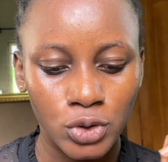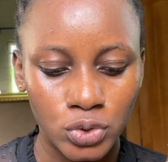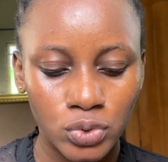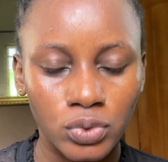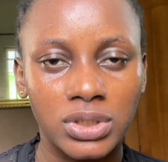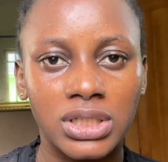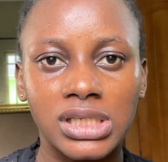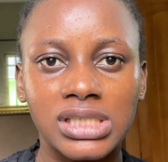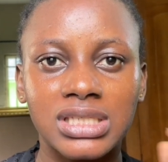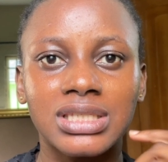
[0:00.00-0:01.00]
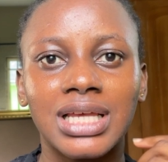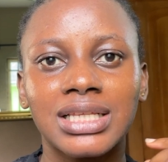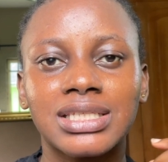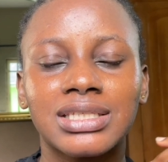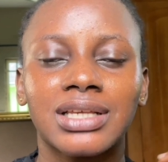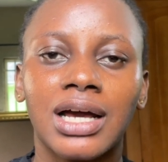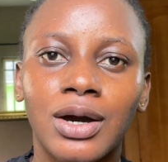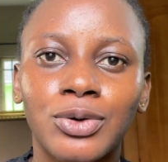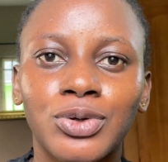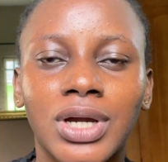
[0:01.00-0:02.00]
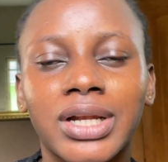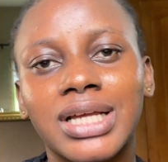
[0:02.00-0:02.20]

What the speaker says: So yes, that is how you can